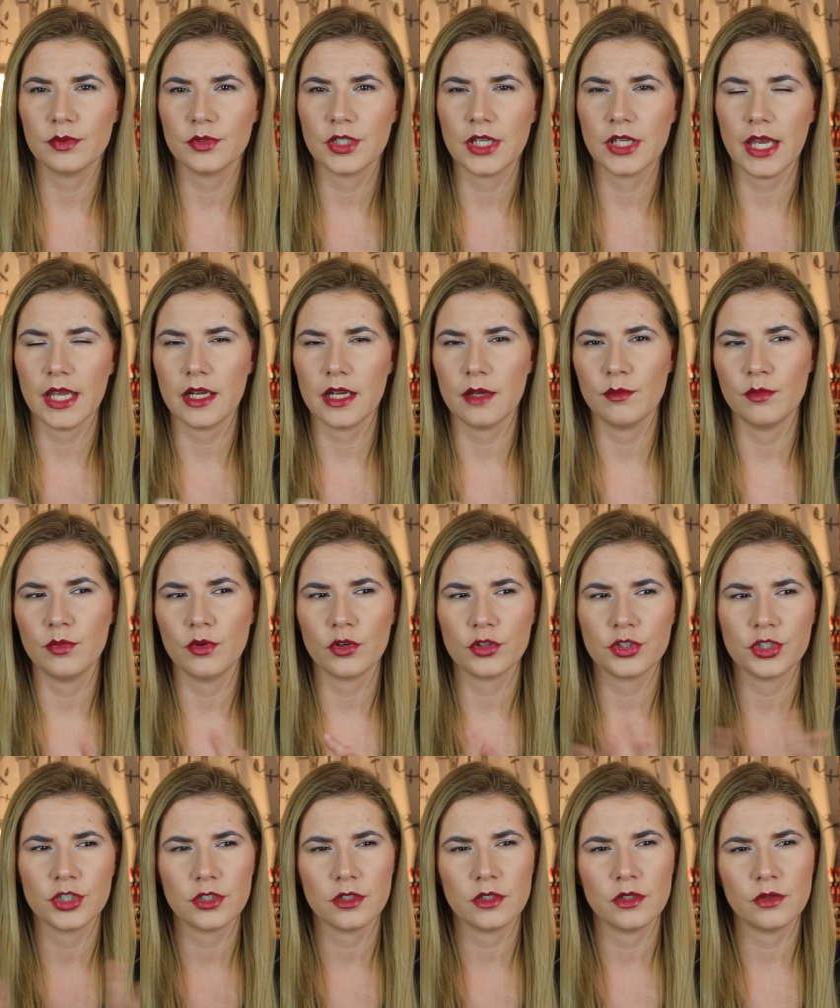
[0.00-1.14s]
she had a
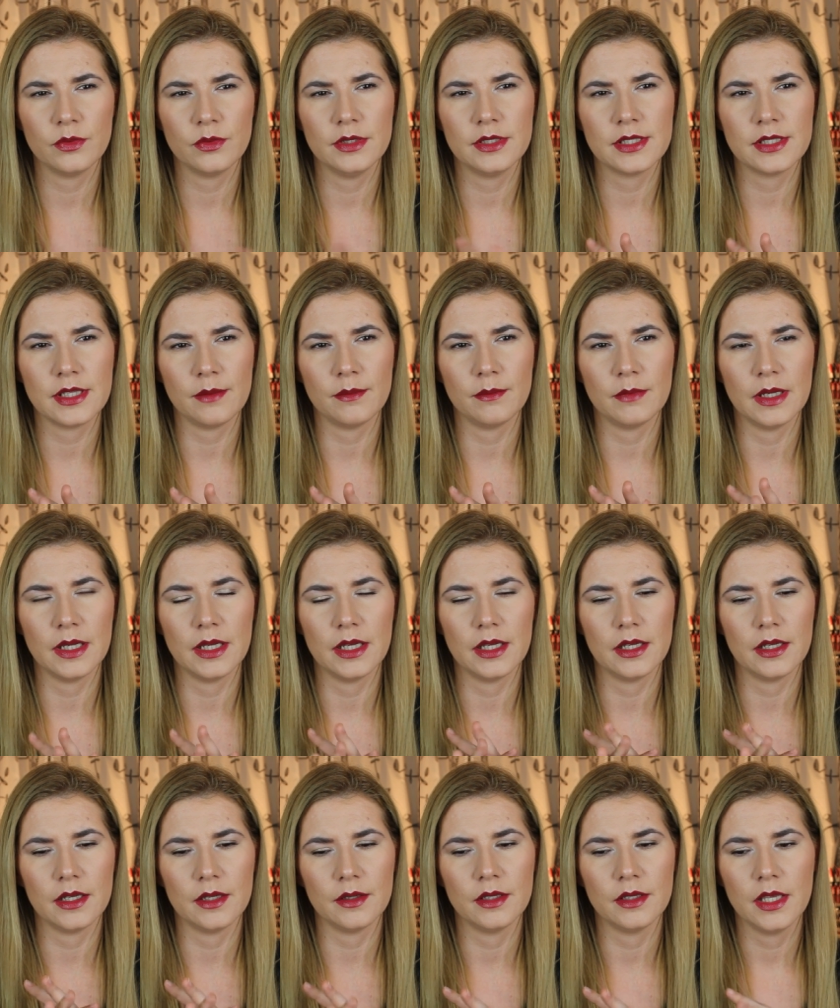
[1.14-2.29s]
brochure with some
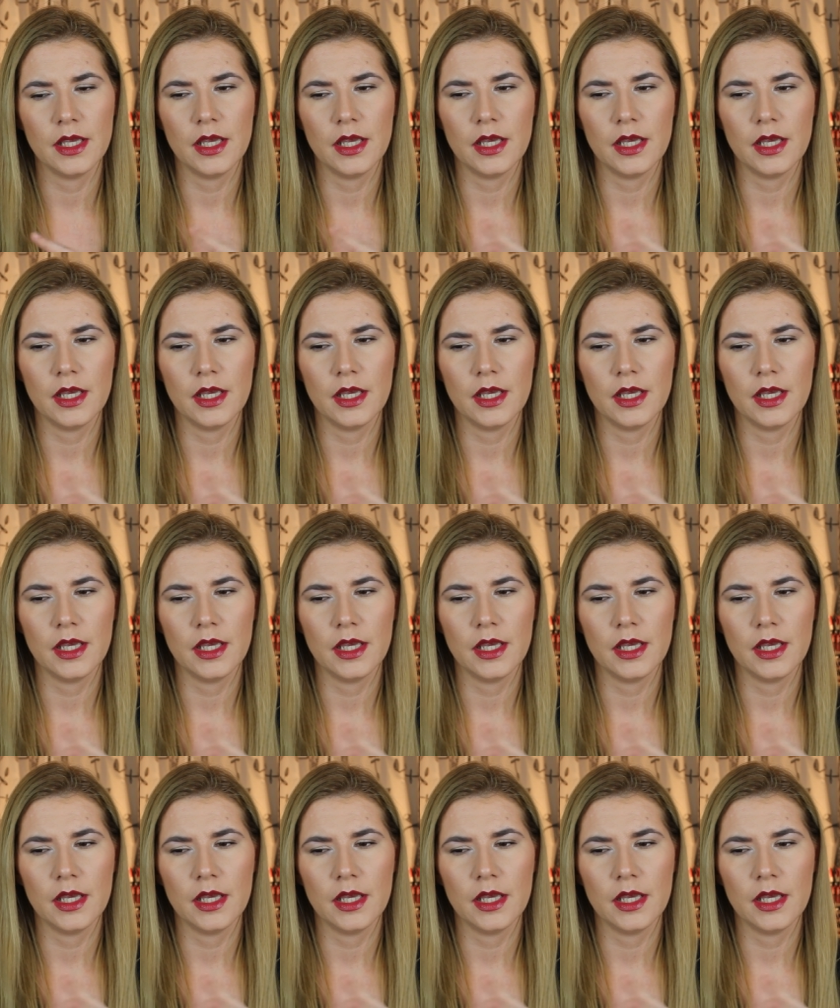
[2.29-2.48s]
uh,